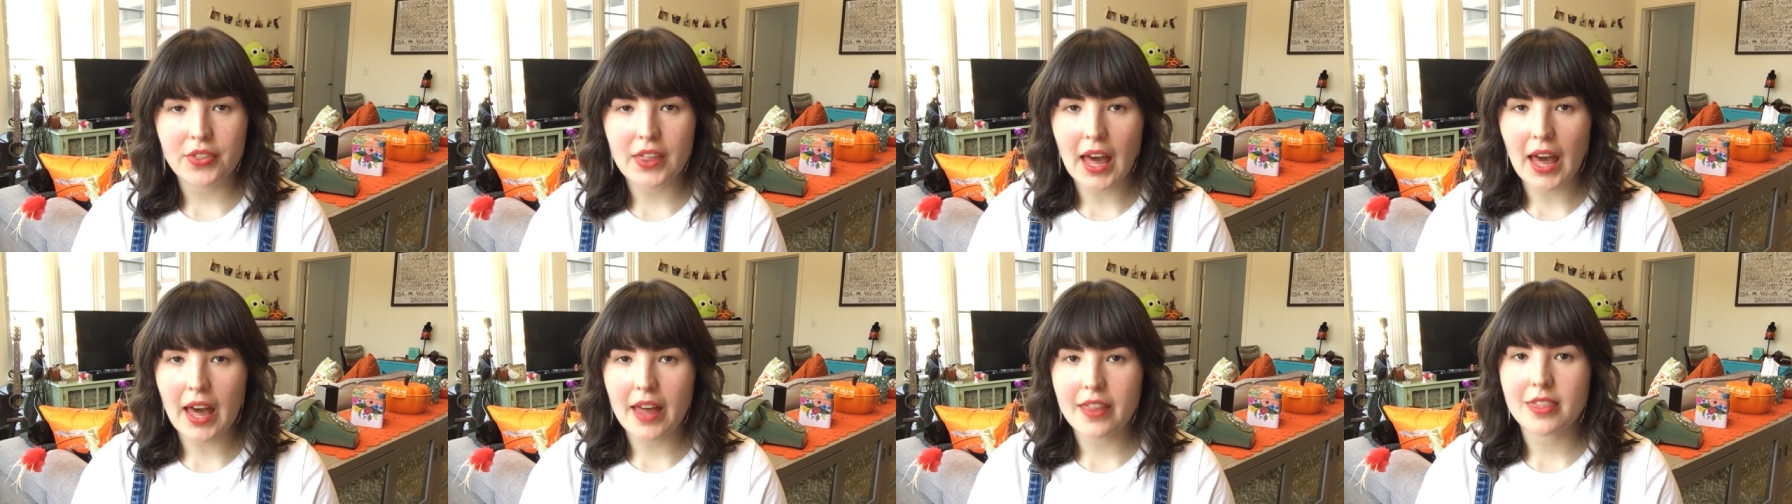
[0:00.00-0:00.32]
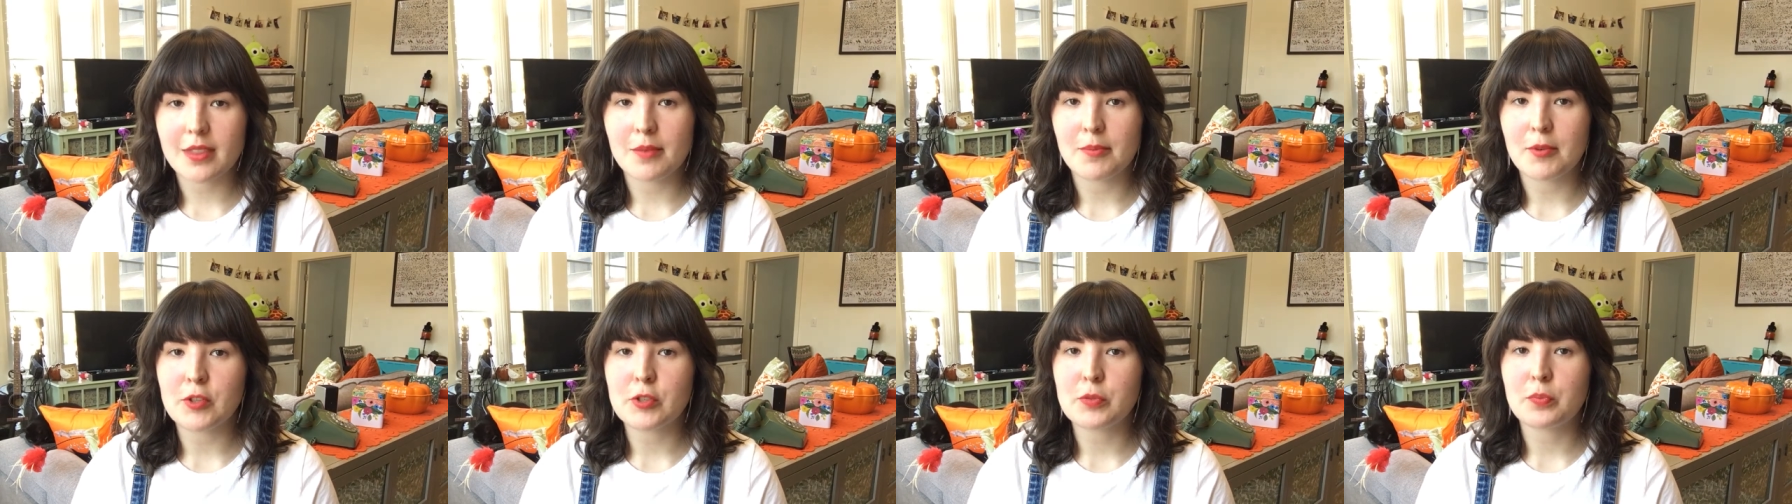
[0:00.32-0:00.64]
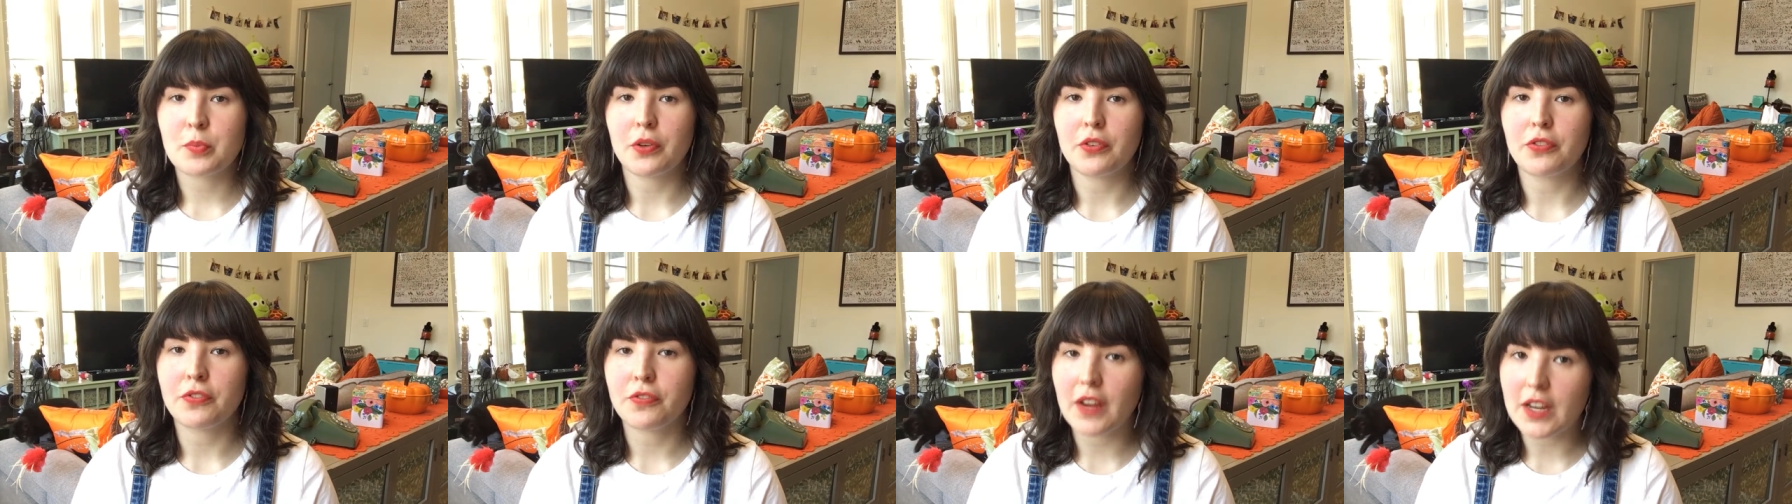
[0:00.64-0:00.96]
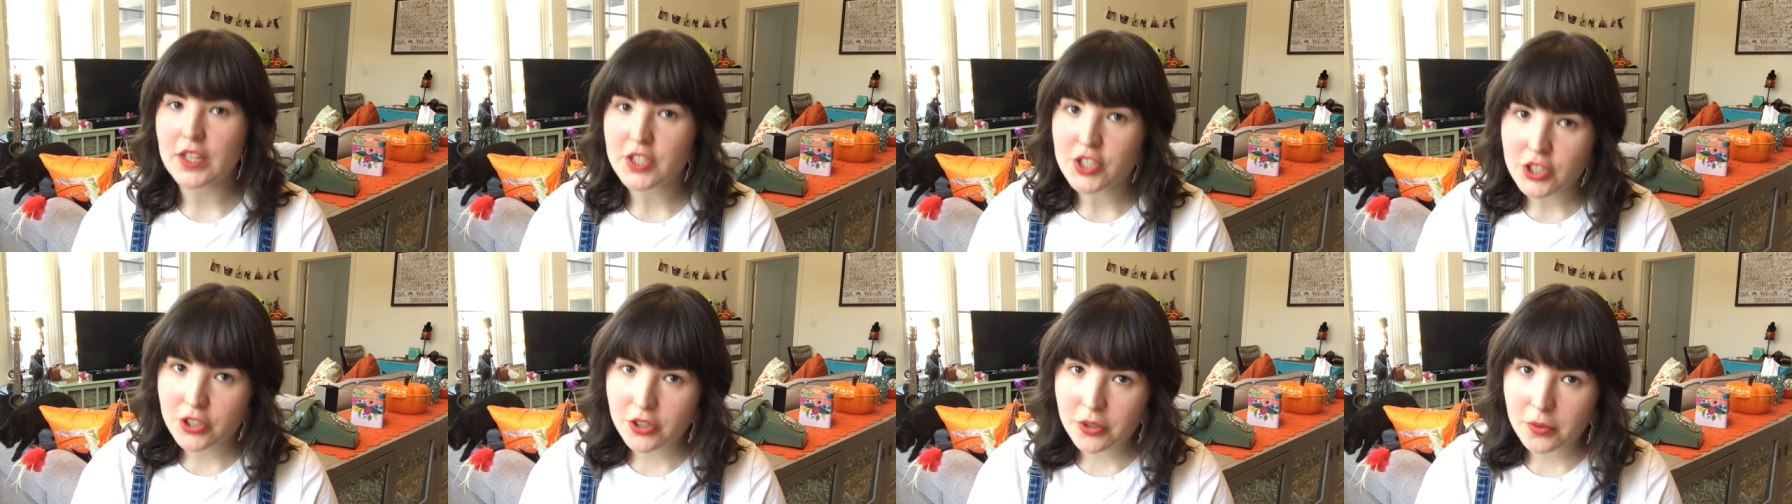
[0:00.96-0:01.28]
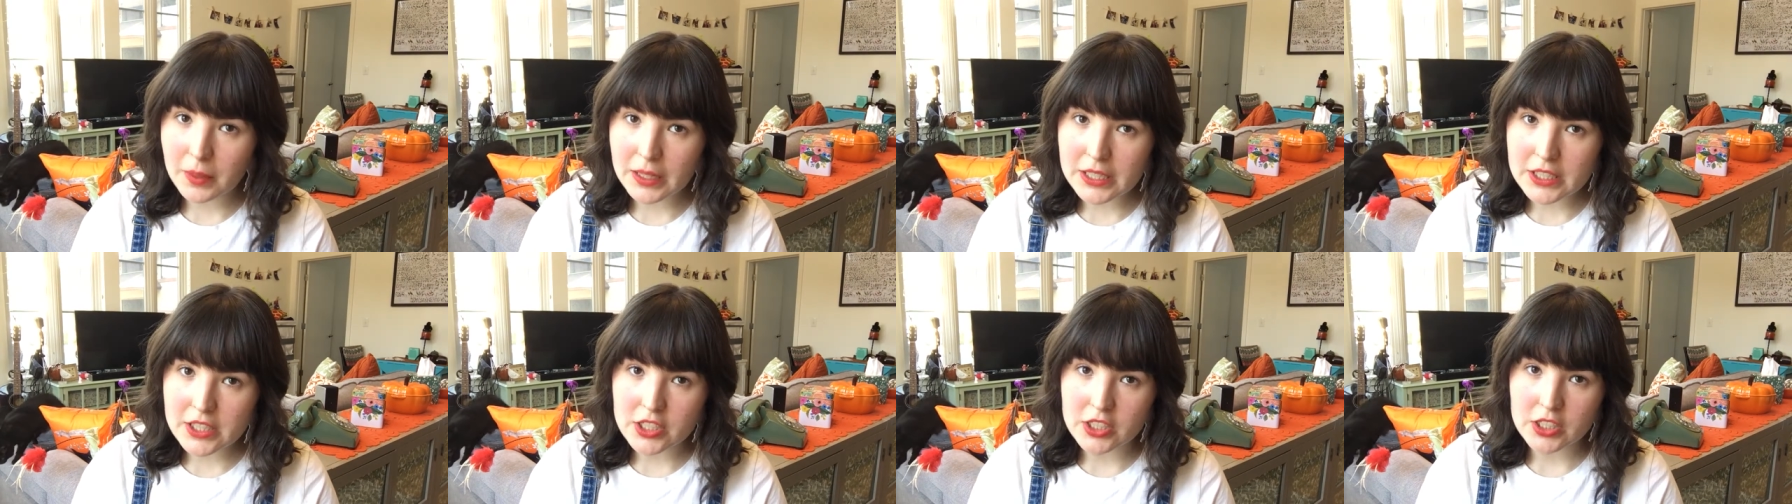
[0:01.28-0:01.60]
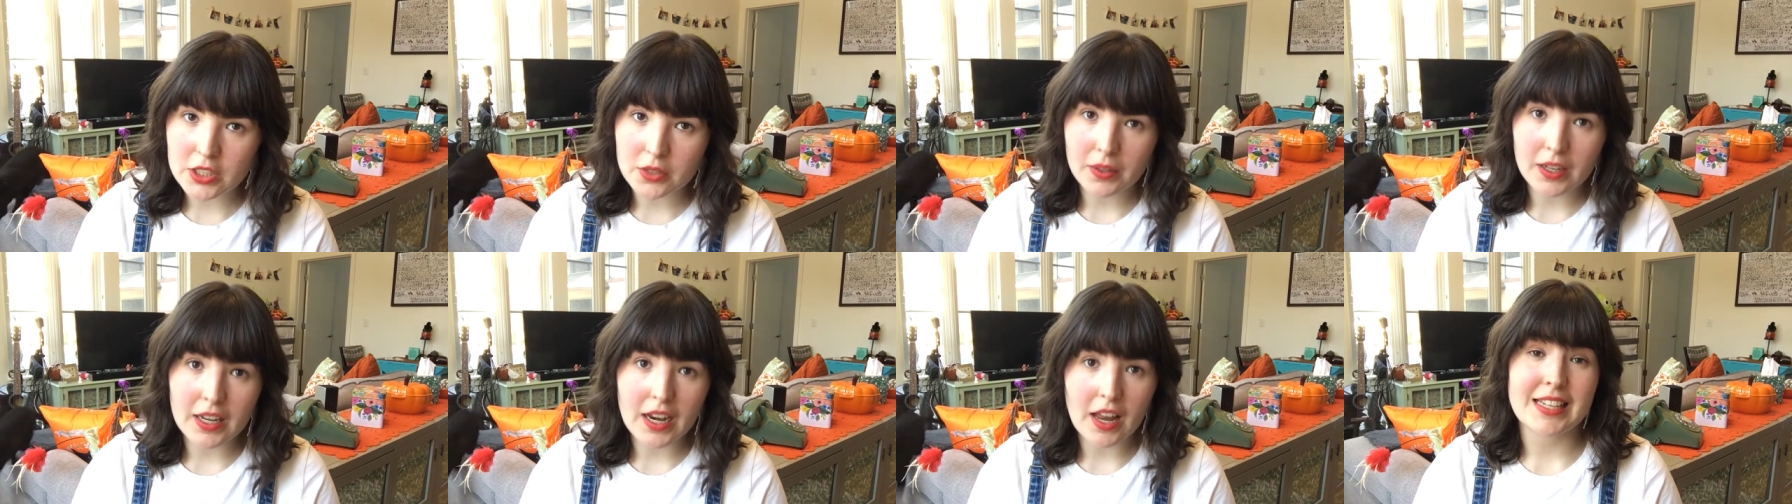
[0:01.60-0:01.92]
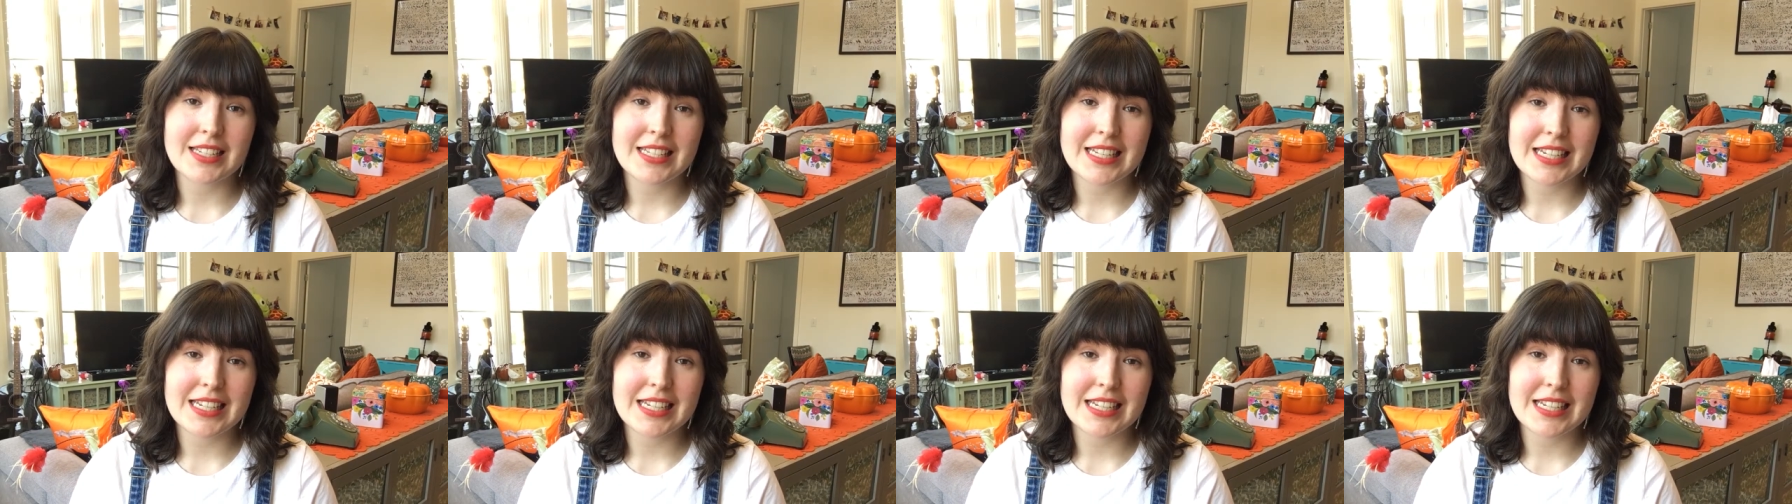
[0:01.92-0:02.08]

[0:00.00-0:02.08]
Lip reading: that the most professional way to do it and